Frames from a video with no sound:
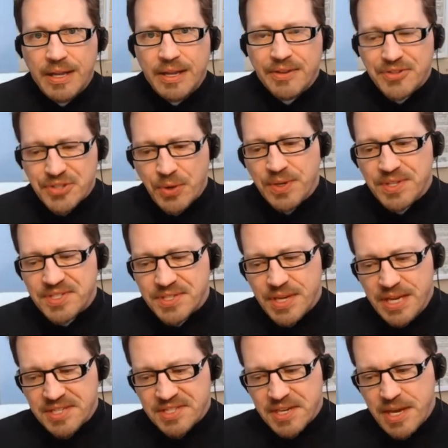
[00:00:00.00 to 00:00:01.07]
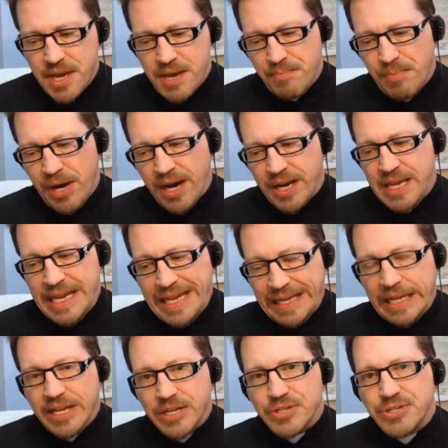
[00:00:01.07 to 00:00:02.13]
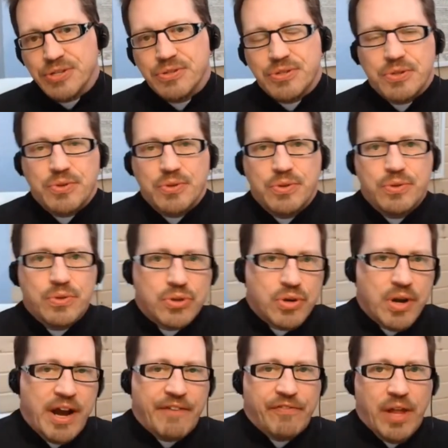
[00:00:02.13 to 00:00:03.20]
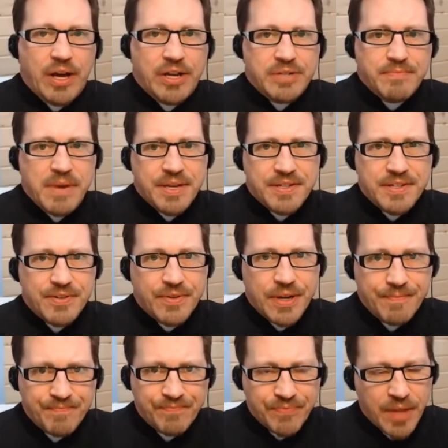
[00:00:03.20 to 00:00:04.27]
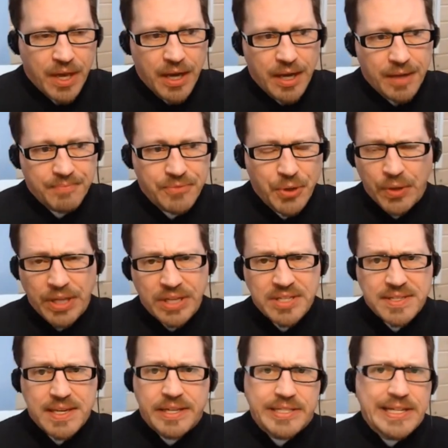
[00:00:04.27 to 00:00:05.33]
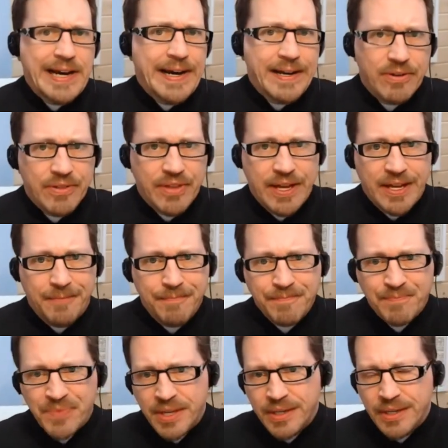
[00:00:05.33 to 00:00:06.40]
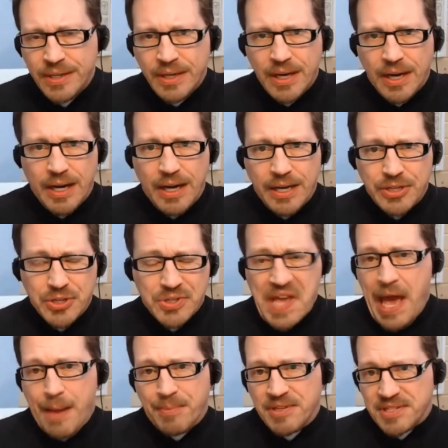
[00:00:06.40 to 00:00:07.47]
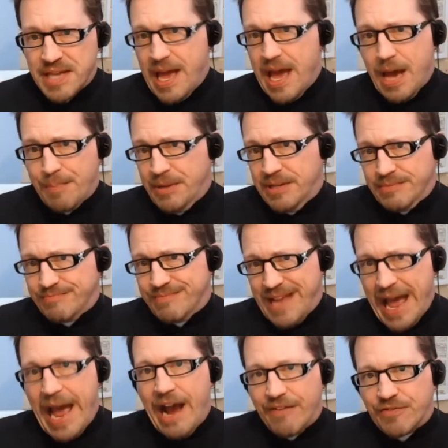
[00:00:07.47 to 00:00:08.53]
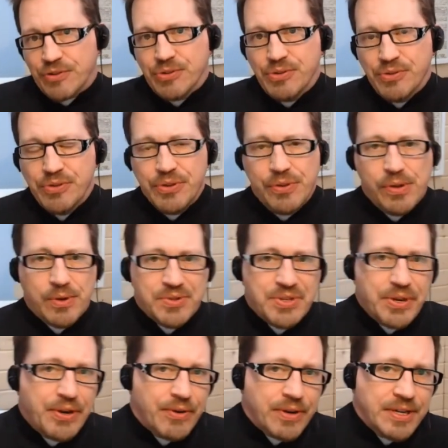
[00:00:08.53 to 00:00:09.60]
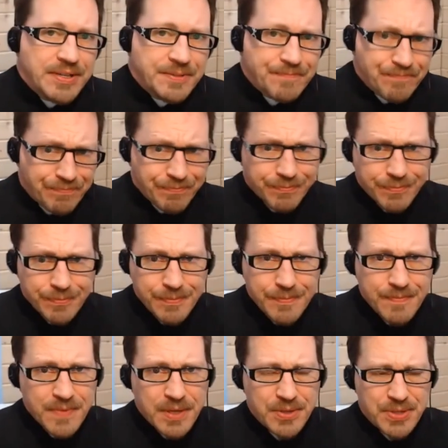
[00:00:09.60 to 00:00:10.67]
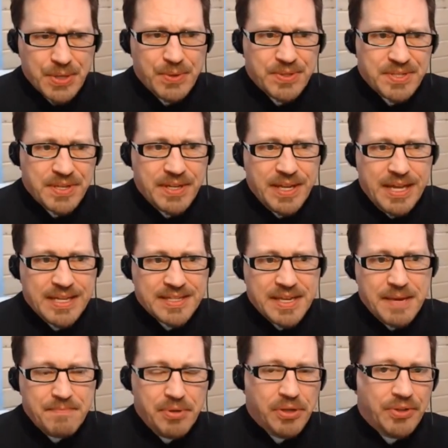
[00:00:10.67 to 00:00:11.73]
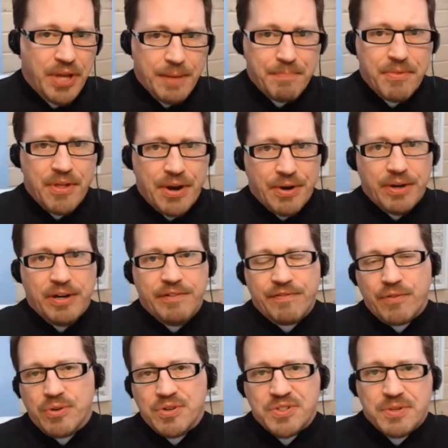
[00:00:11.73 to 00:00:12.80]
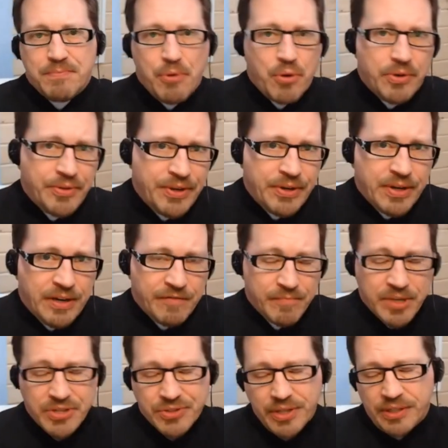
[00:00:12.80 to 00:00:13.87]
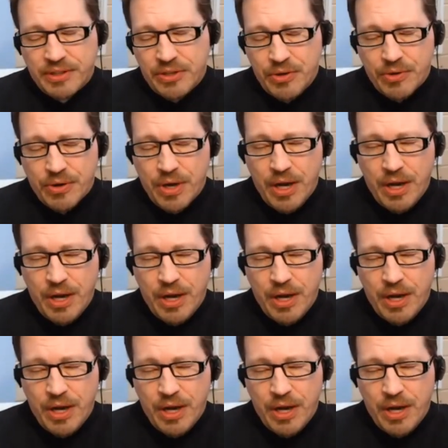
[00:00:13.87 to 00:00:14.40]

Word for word: And so it's a body in addition to craft lodge masonry. Don't like to say it's higher than, it just happens to happen after you do those degrees. So it's a buildup thereof or support thereof, much like your